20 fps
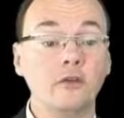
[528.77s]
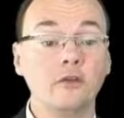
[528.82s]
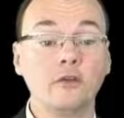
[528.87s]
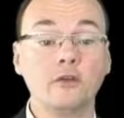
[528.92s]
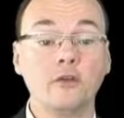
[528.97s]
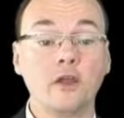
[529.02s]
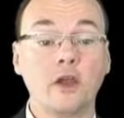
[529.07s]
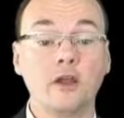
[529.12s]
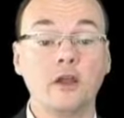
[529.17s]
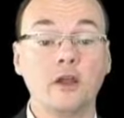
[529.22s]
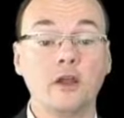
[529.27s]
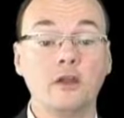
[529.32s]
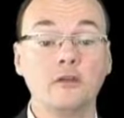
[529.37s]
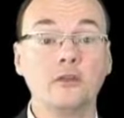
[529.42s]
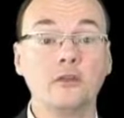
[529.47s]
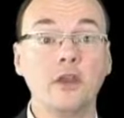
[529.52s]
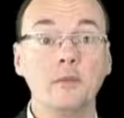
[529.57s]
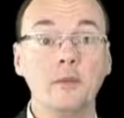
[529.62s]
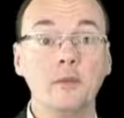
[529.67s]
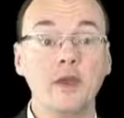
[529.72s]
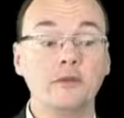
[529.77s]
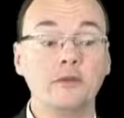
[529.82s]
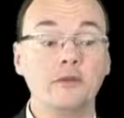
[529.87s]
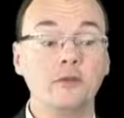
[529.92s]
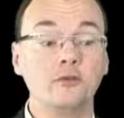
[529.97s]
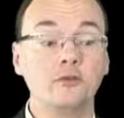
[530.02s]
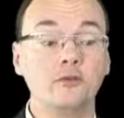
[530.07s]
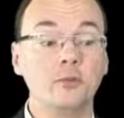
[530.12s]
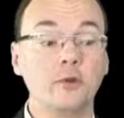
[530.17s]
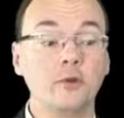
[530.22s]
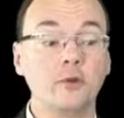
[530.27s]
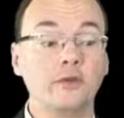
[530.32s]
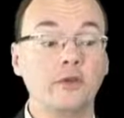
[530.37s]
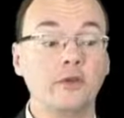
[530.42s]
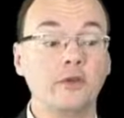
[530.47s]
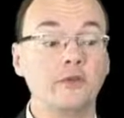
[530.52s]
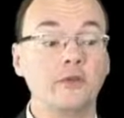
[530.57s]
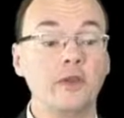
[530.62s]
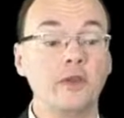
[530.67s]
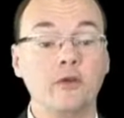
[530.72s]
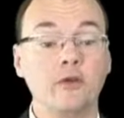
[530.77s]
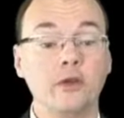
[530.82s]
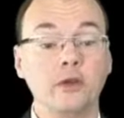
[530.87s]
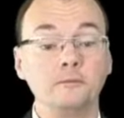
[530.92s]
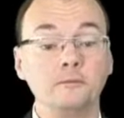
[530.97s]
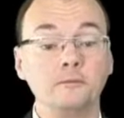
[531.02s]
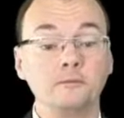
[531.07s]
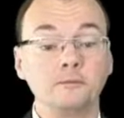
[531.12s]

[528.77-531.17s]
just a kind of schematic dual process theory.